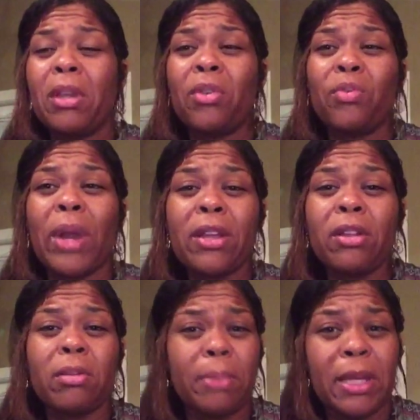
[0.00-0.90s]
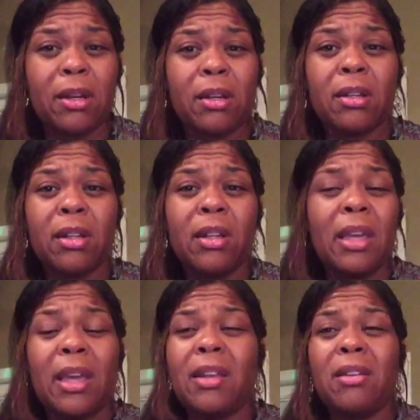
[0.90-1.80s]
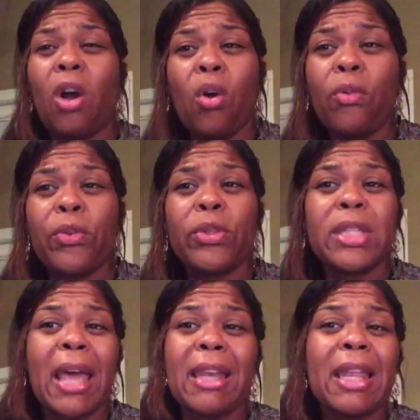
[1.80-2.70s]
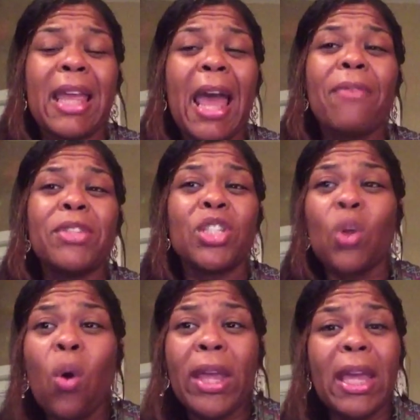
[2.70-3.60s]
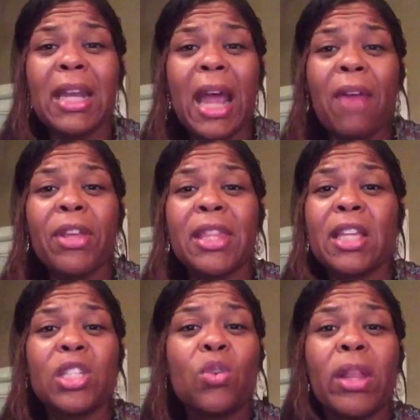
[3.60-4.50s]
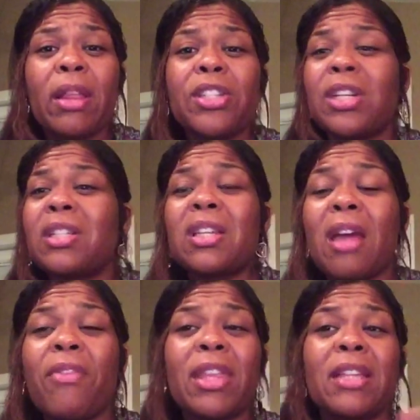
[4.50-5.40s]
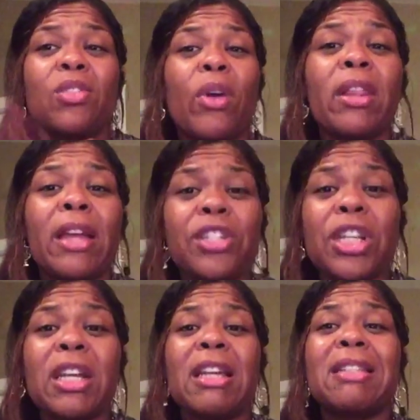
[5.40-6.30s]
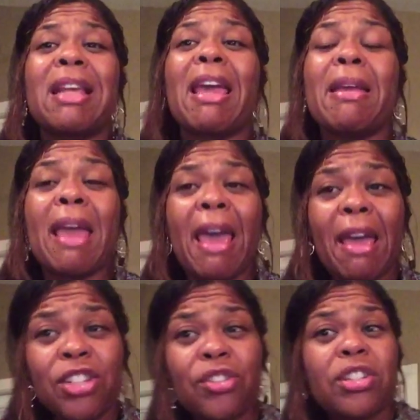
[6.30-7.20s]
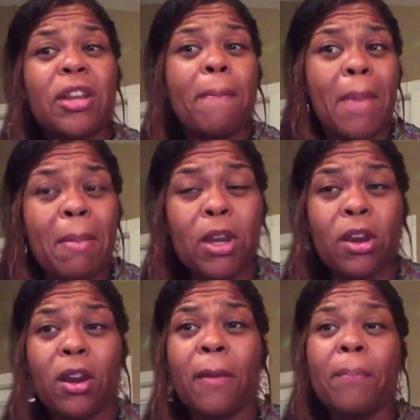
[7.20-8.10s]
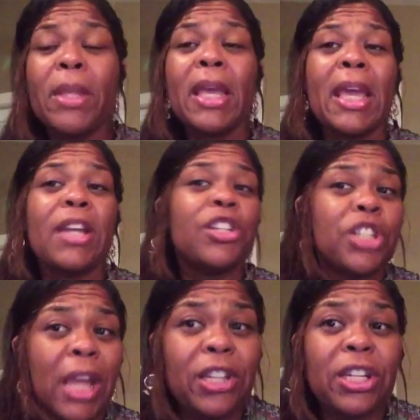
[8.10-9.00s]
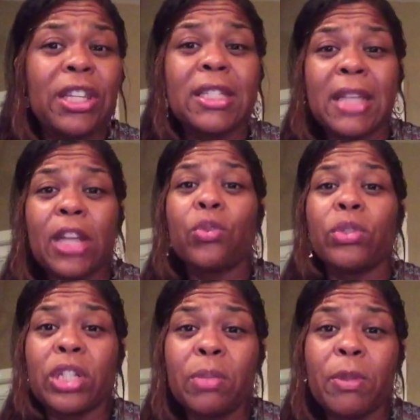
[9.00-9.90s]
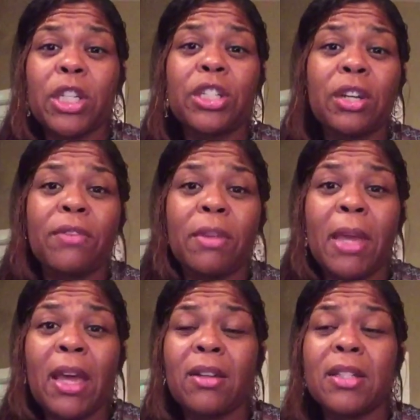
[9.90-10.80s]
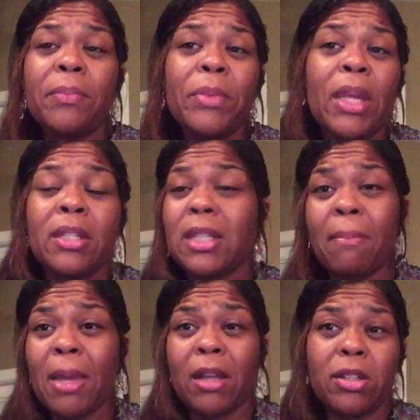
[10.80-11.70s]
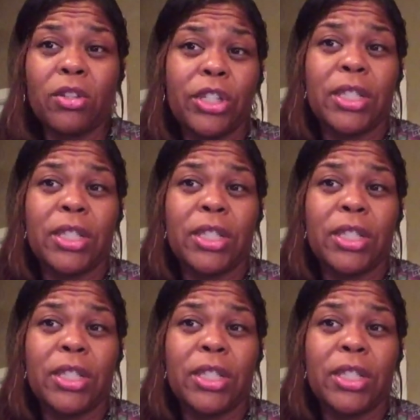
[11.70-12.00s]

regular beer in Whole Foods, and they have soy in everything. Soy lecithin is in everything. Soy lecithin is a estrogen mimicker. It is changing the sexual disposition of the males. Some males are just